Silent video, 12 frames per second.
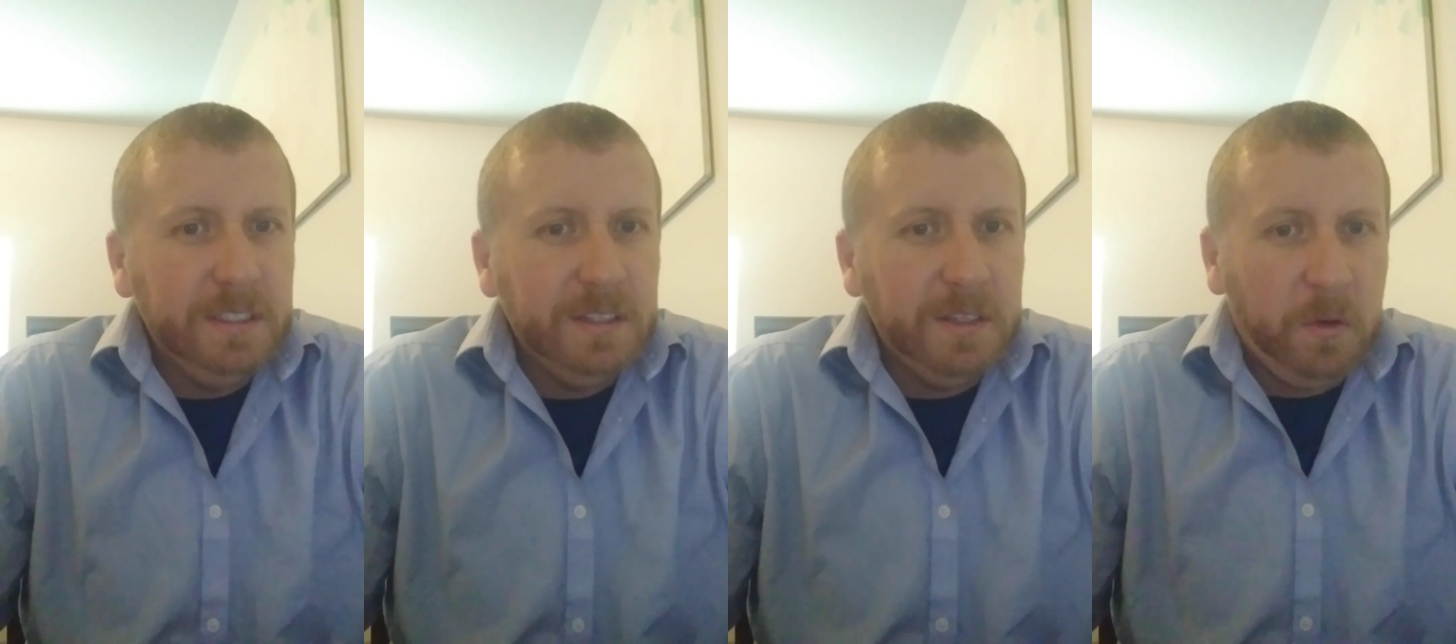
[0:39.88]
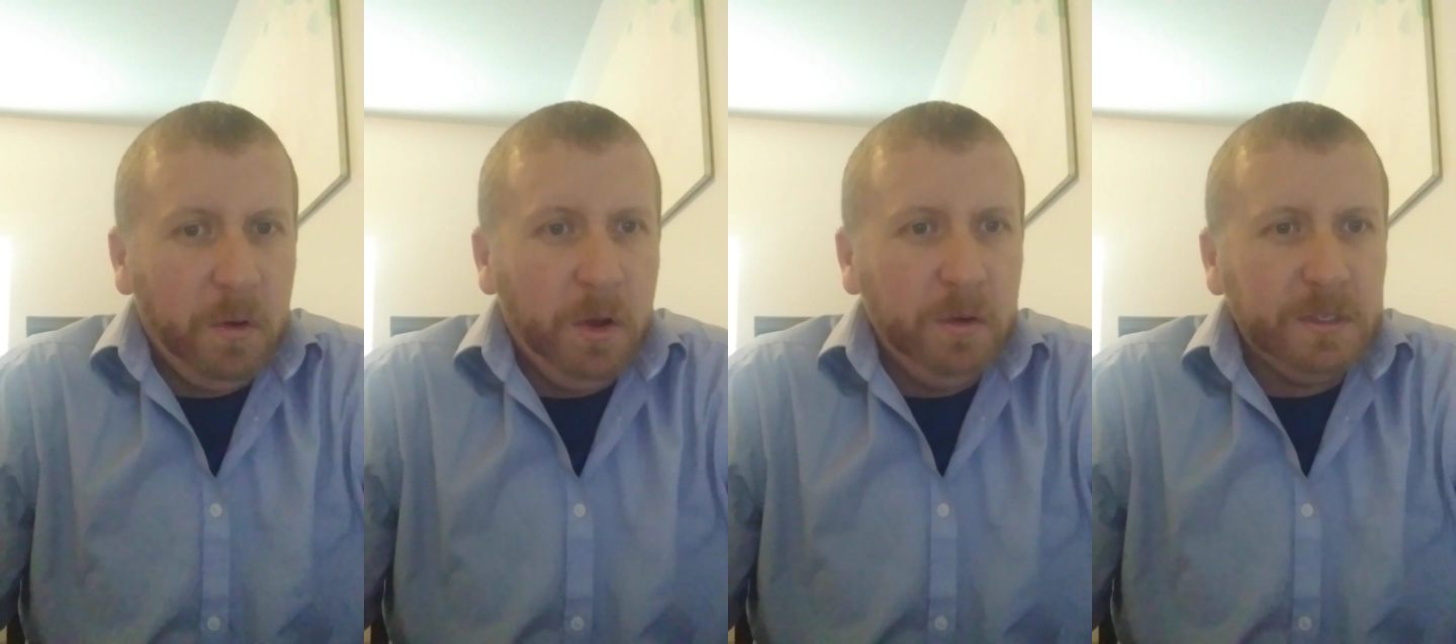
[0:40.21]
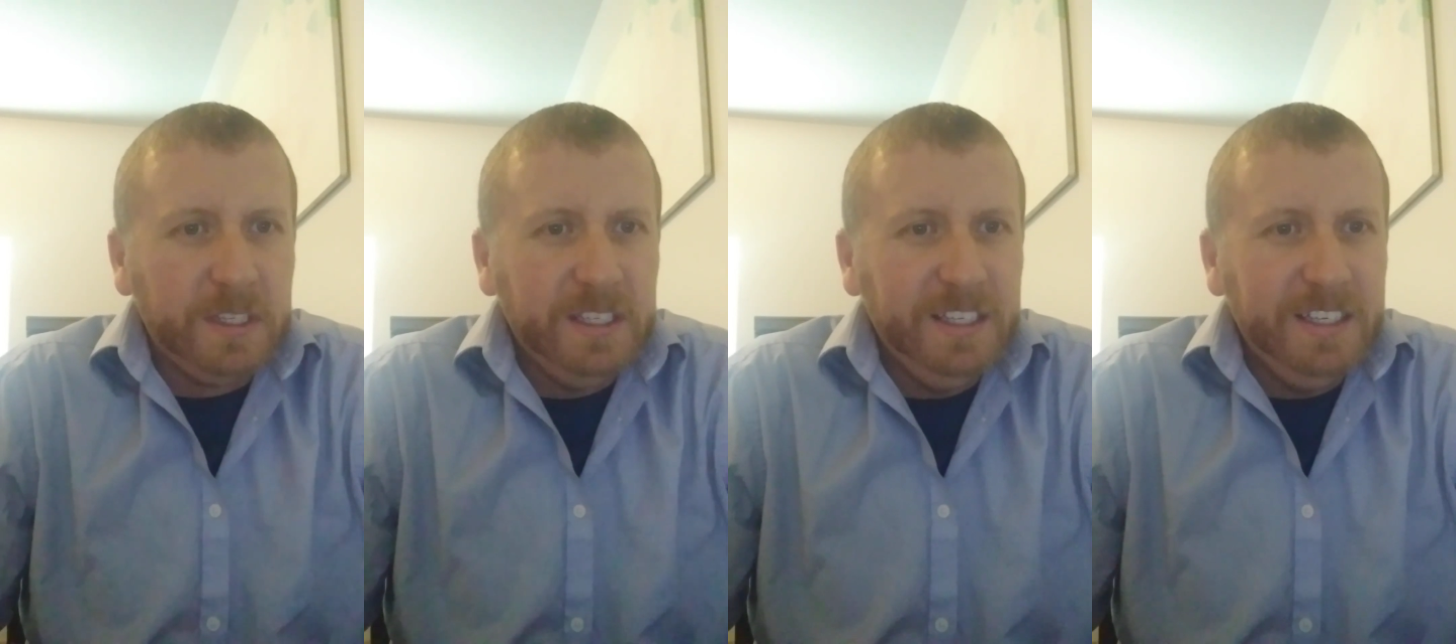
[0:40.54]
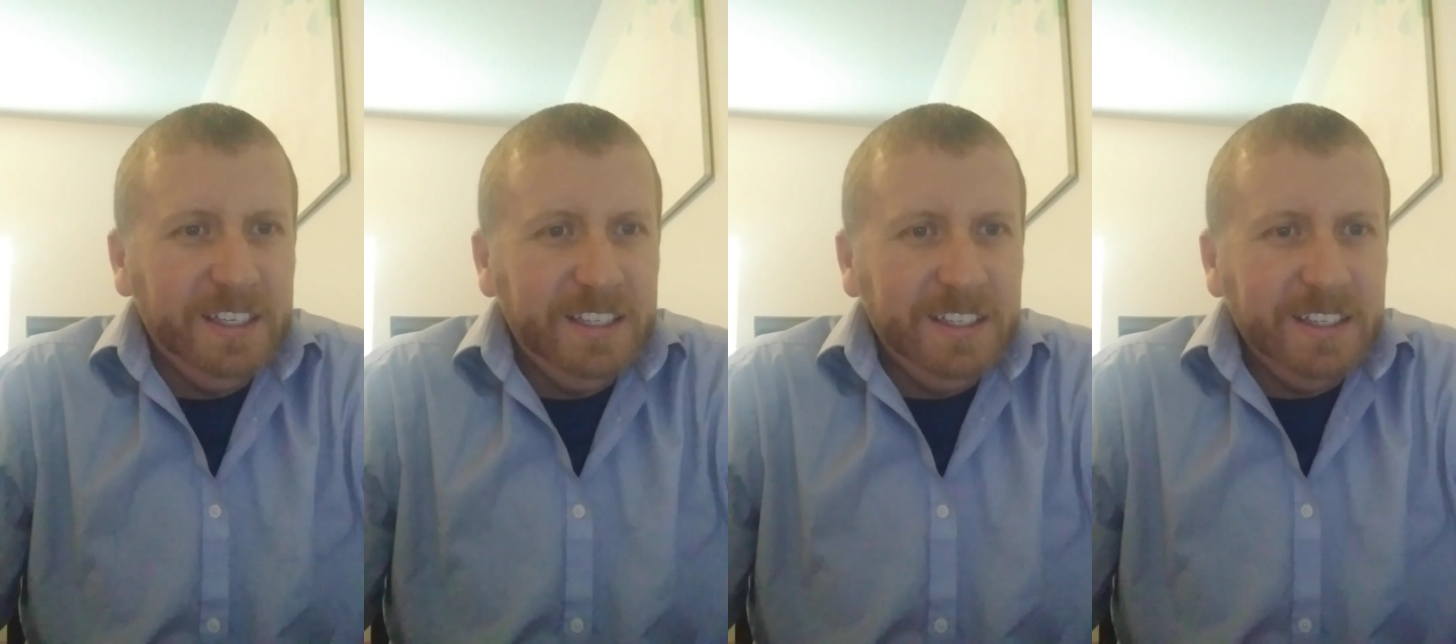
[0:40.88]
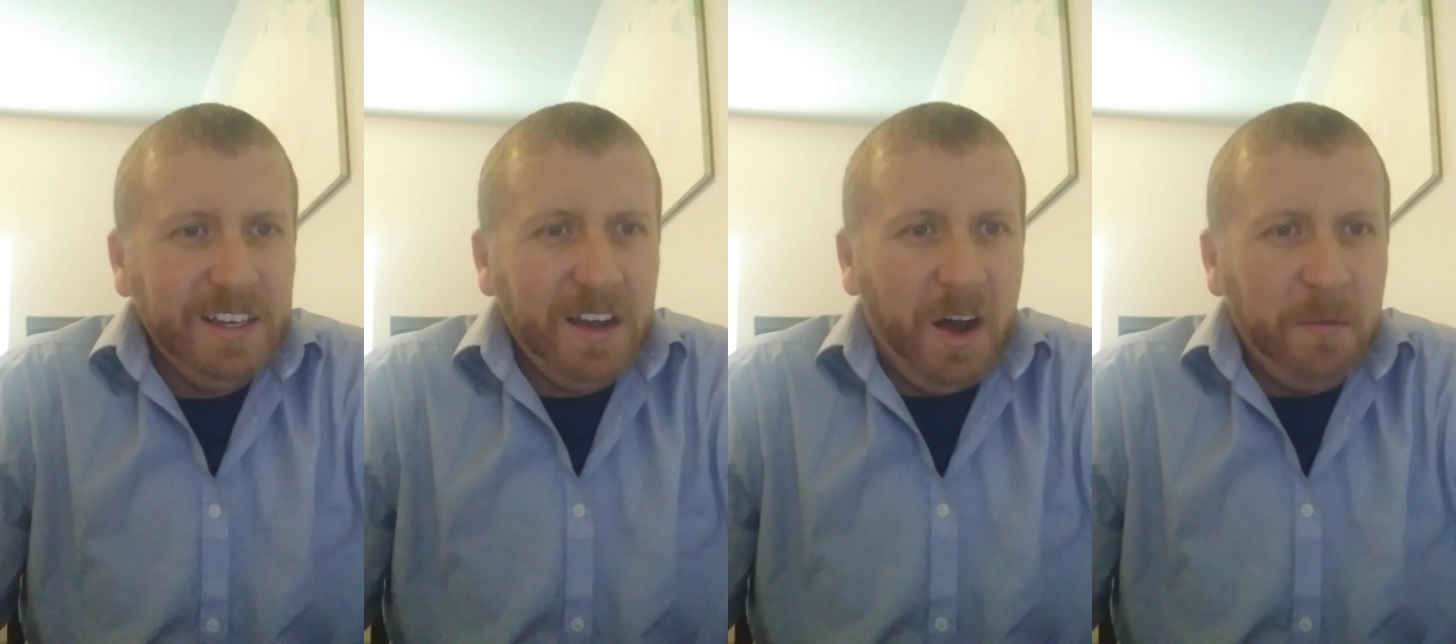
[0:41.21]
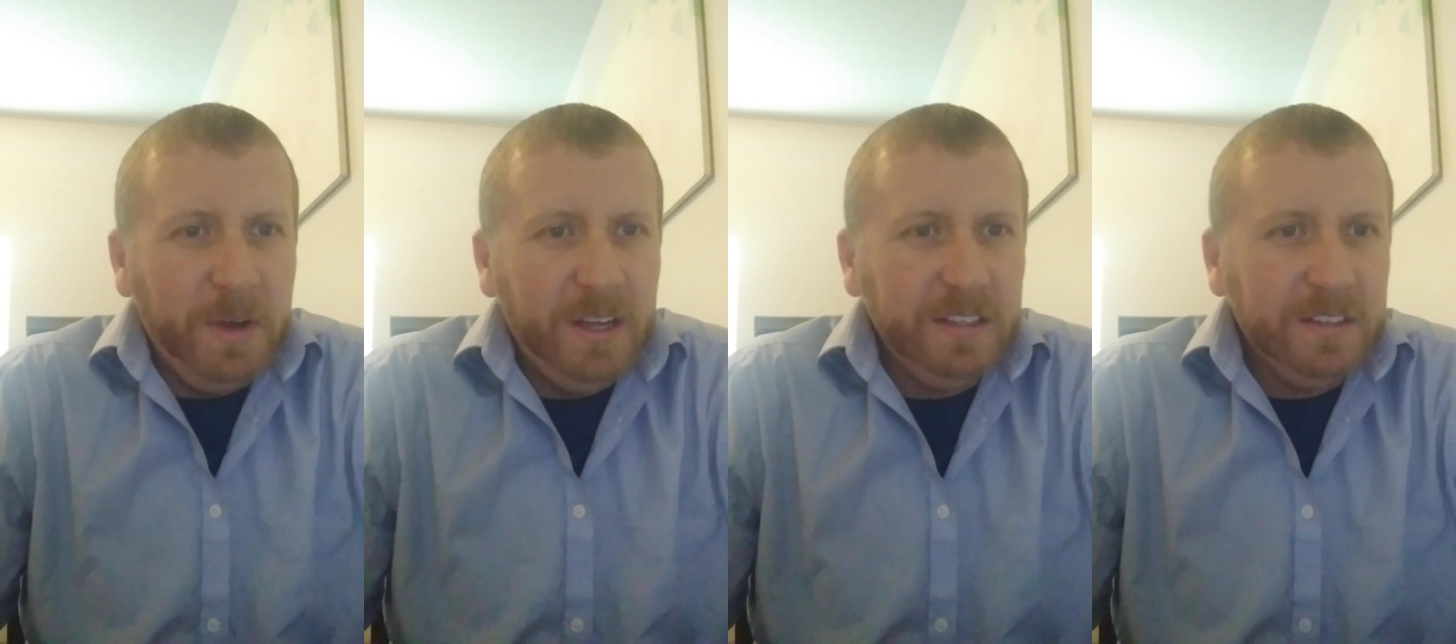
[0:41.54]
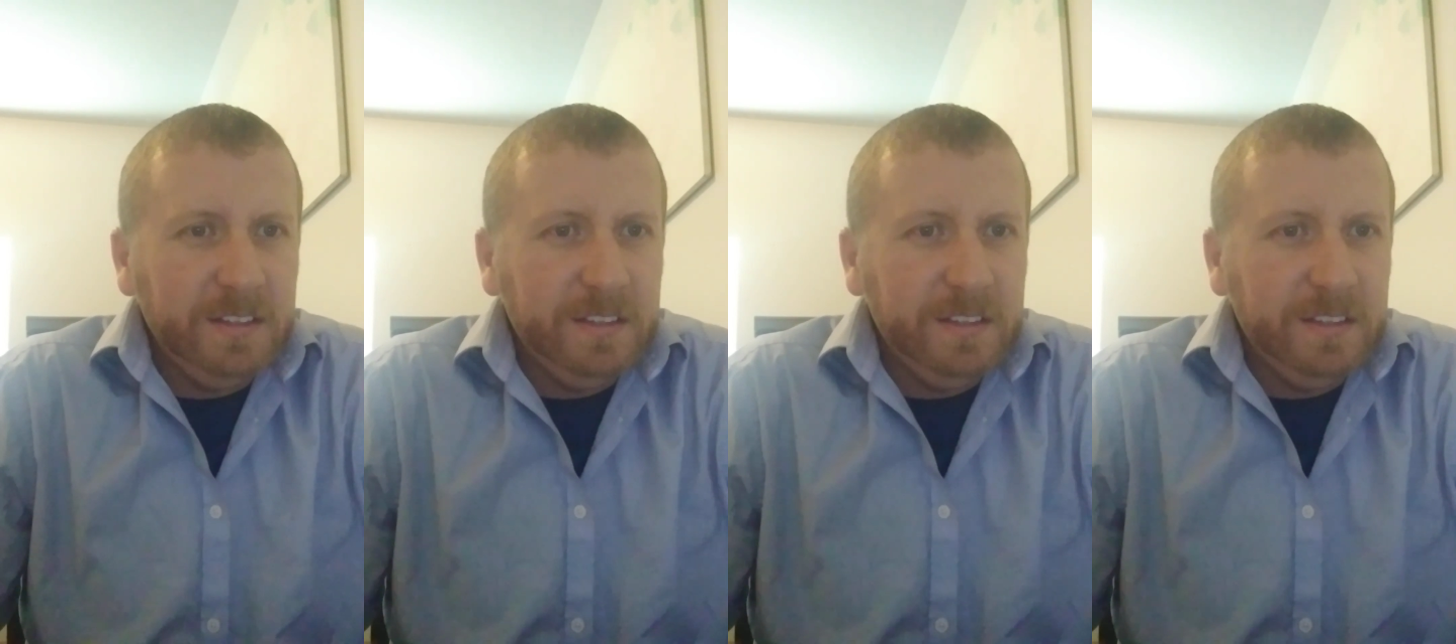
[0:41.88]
the quote, comma,